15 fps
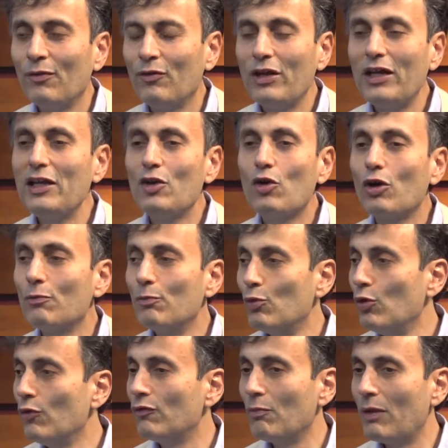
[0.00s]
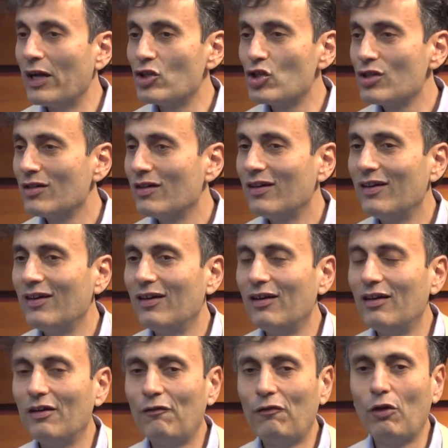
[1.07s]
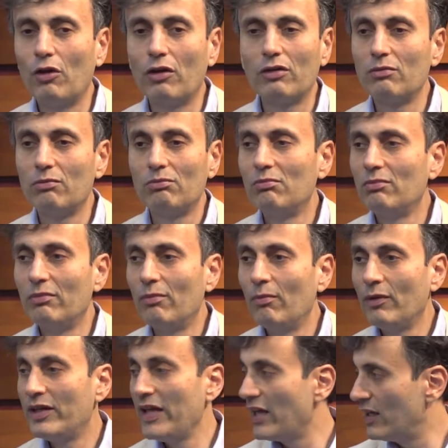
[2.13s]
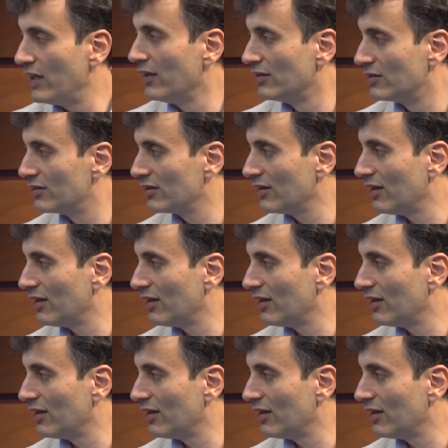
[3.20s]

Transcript: really not moved much for decades.